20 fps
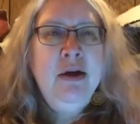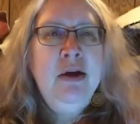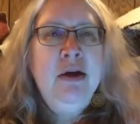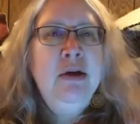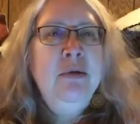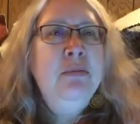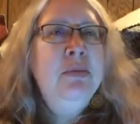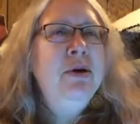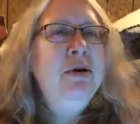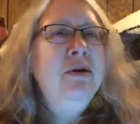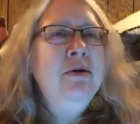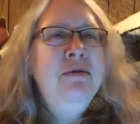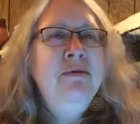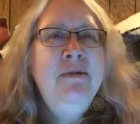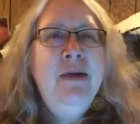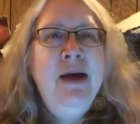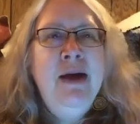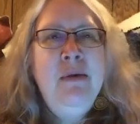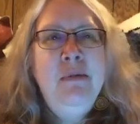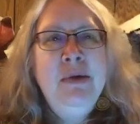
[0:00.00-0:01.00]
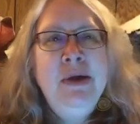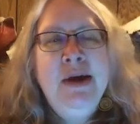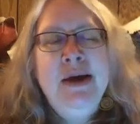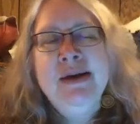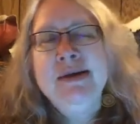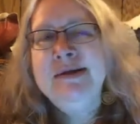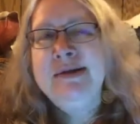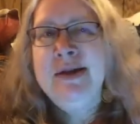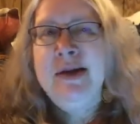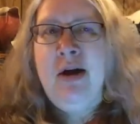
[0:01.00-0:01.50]
But her family is
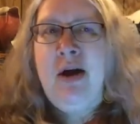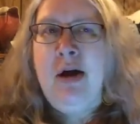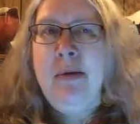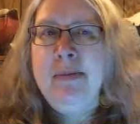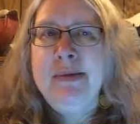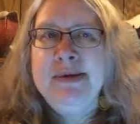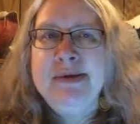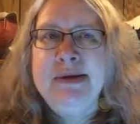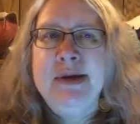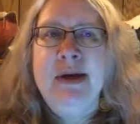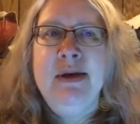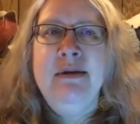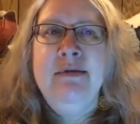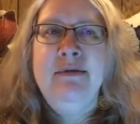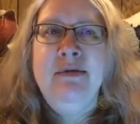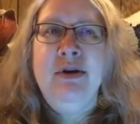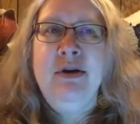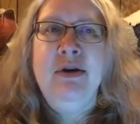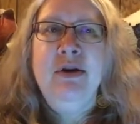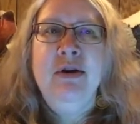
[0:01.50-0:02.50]
the opposite of her.